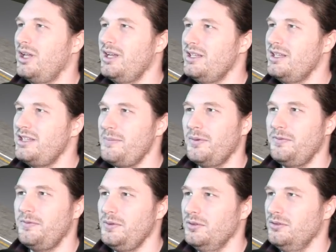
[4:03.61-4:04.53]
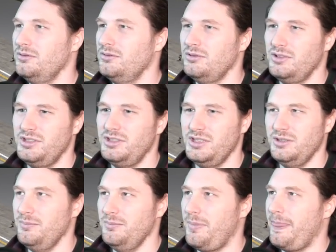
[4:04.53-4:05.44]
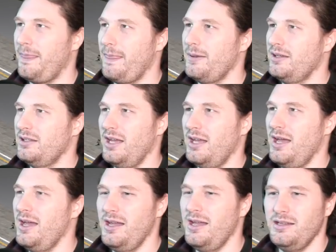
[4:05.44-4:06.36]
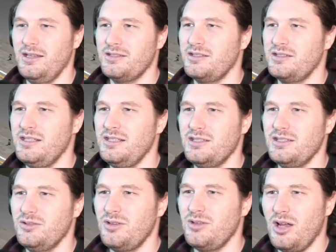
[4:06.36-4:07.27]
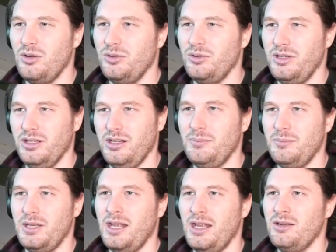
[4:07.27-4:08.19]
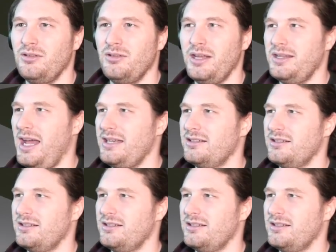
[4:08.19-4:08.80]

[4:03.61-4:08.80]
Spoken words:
type of fuel system. These things do not hold helium, and I don't like that.